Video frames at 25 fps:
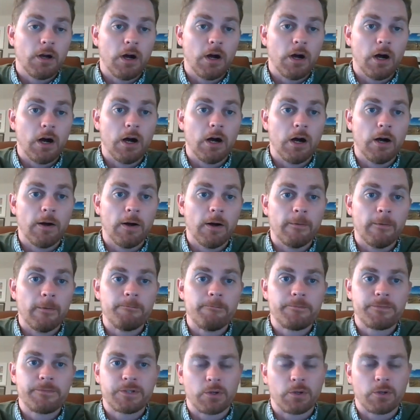
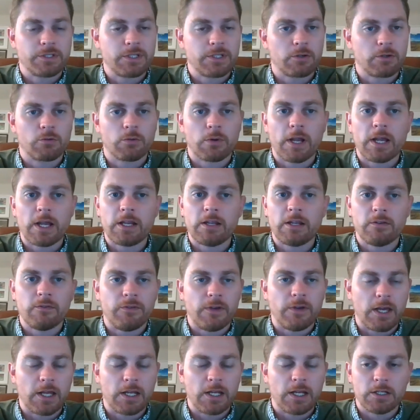Um, so it's a great
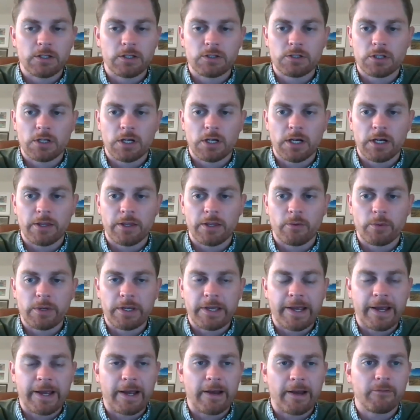advantage uh, that
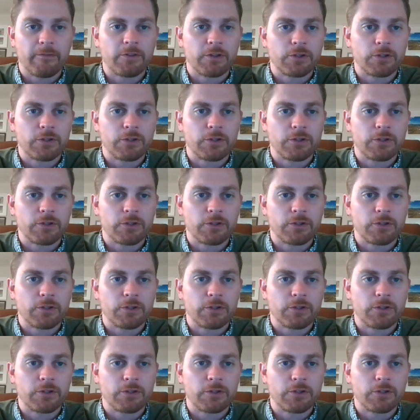we have.